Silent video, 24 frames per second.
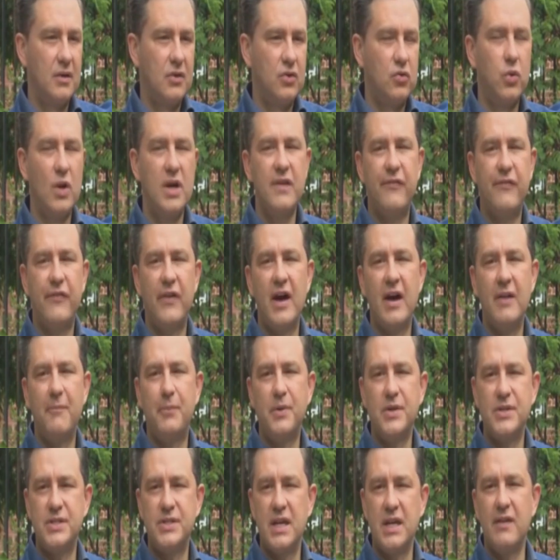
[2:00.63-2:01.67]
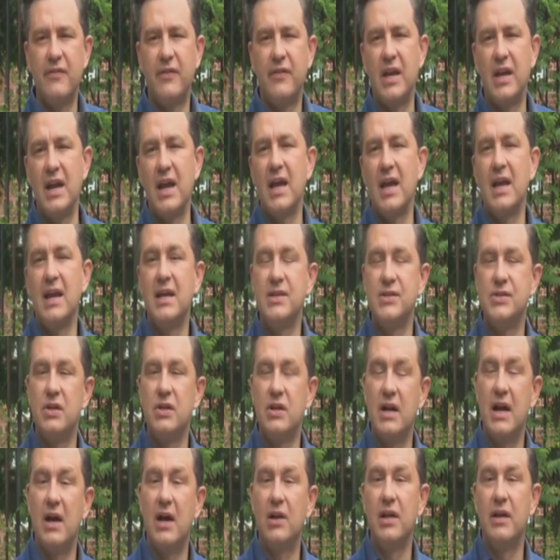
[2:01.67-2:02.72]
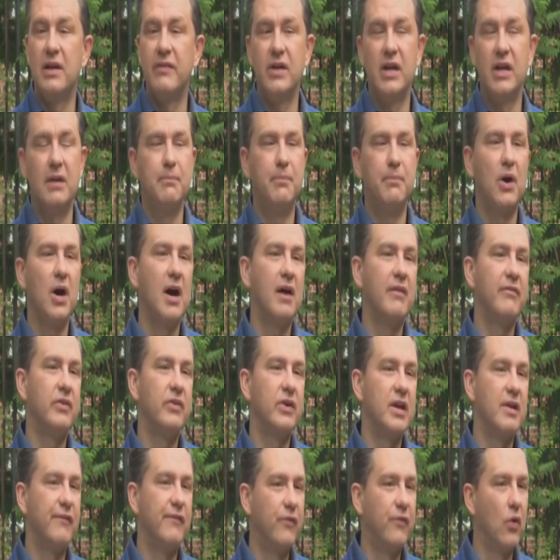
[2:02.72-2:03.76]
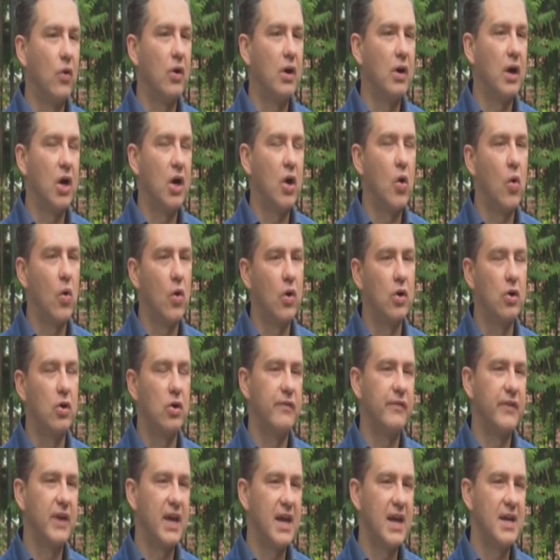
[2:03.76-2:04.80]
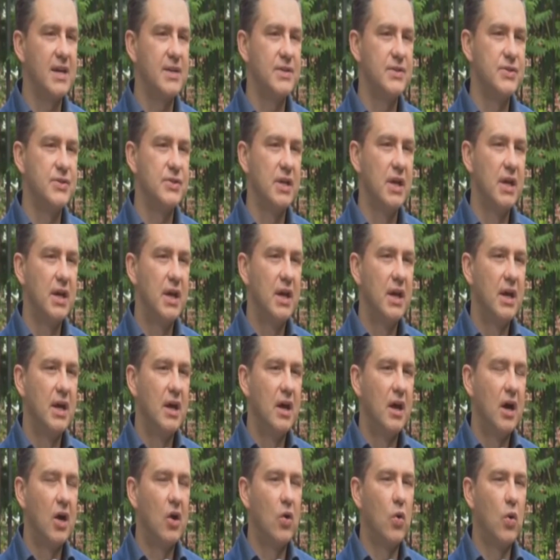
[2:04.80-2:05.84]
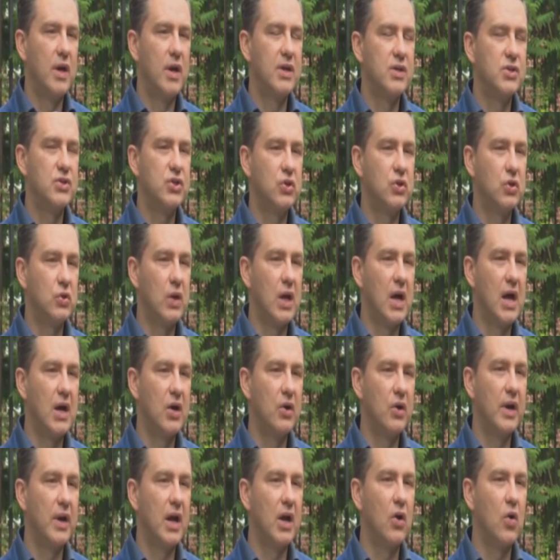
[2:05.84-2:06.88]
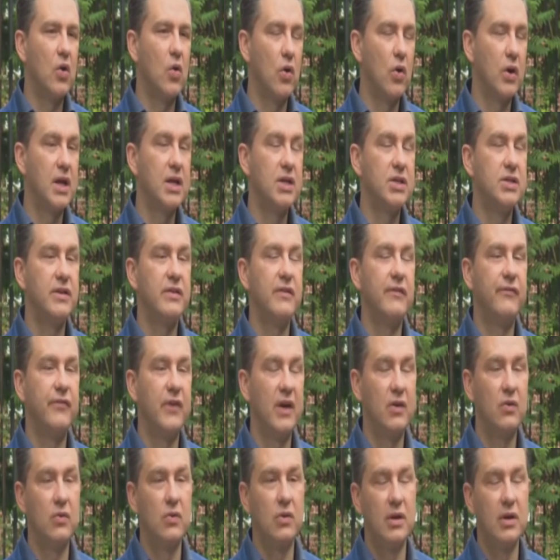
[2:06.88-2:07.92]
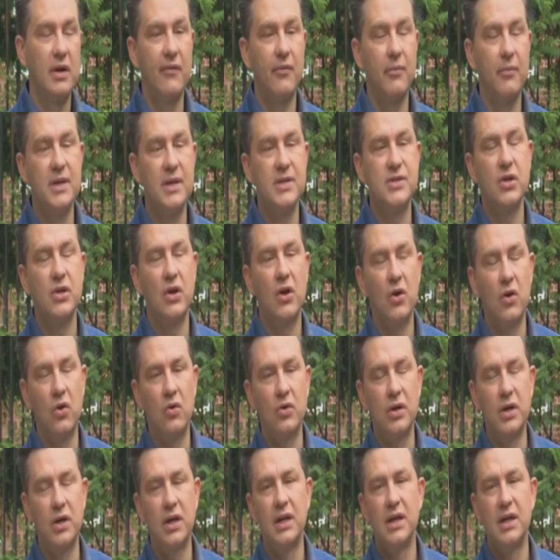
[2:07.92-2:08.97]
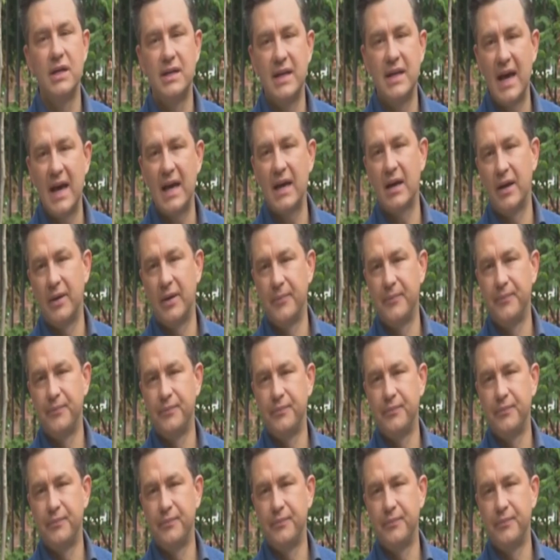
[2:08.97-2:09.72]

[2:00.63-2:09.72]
25% of Canadians are now living in poverty. A quarter of kids are going to school hungry, according to the federal government's own data.